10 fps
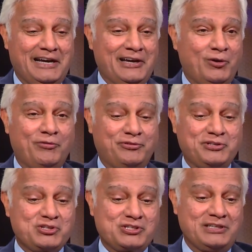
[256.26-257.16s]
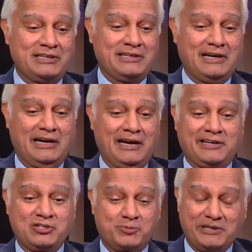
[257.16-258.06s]
I often say I
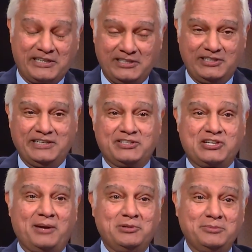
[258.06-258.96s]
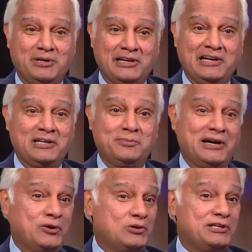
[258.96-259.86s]
can speak Hindi and Tamil. Malayalam,
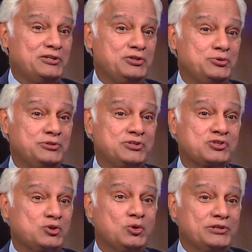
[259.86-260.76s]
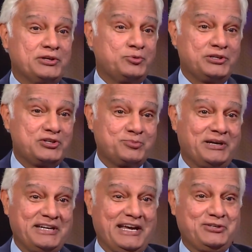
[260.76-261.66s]
I only knew the scolding words my
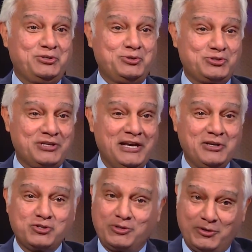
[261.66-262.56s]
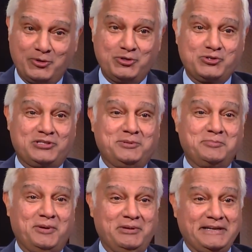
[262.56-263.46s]
dad used, so I don't use them in
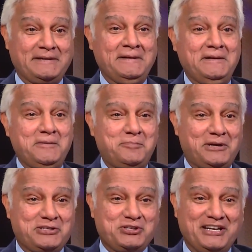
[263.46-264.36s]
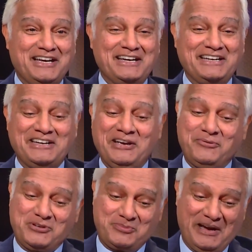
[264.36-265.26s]
public. But Chennai
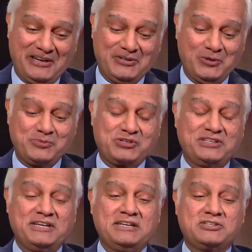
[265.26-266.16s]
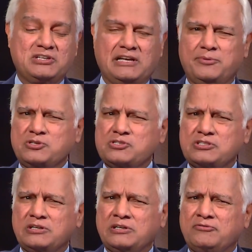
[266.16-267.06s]
was my home city till I was
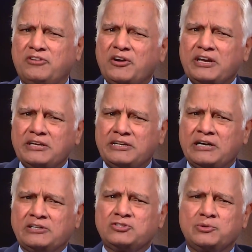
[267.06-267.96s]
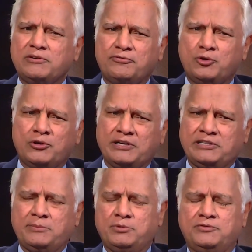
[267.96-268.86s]
very young, 3 or 4, and
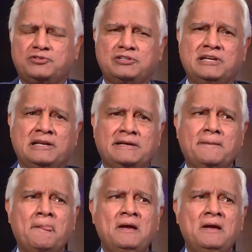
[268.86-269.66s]
then moved to Delhi.